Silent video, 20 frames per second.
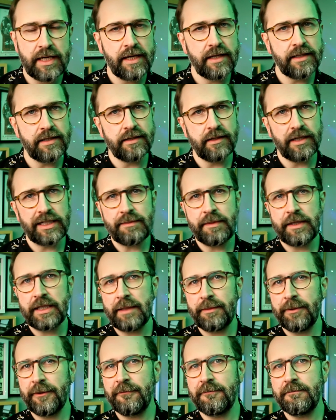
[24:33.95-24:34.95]
So there's going to be a
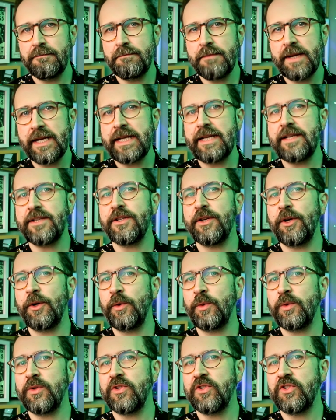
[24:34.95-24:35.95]
couple of
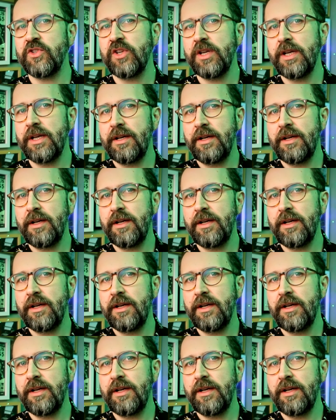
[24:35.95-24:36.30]
mini-sodes